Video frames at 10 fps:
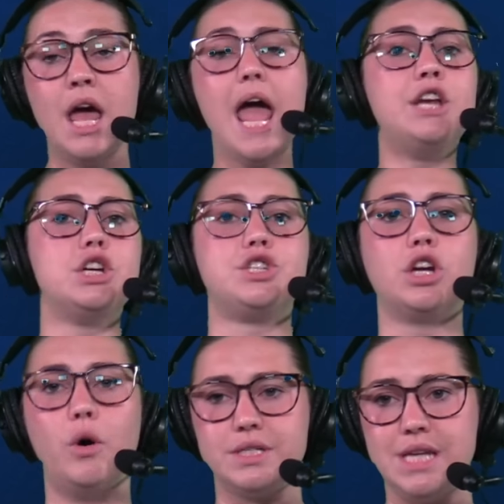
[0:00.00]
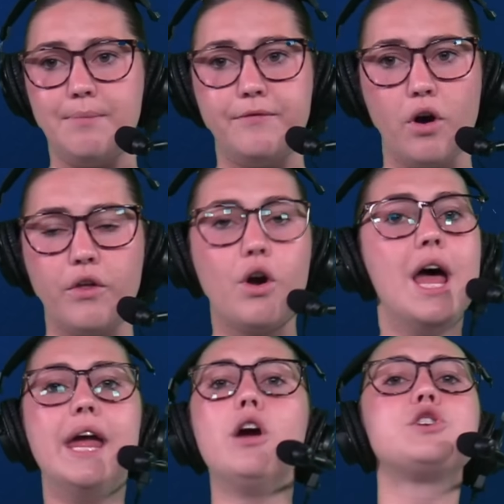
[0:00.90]
And just to go a step further,
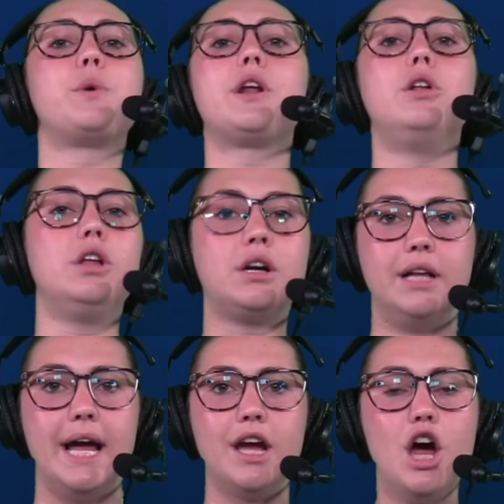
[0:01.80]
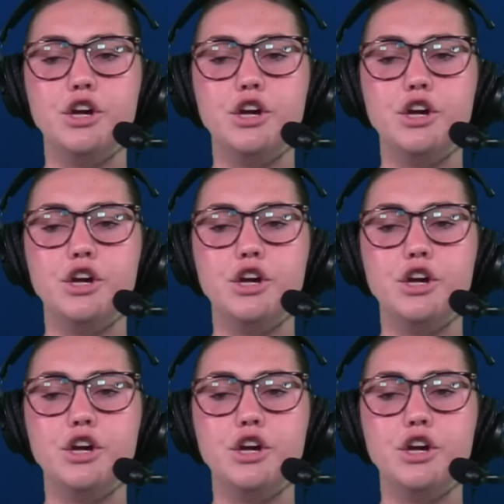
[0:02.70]
here's what it'll look like.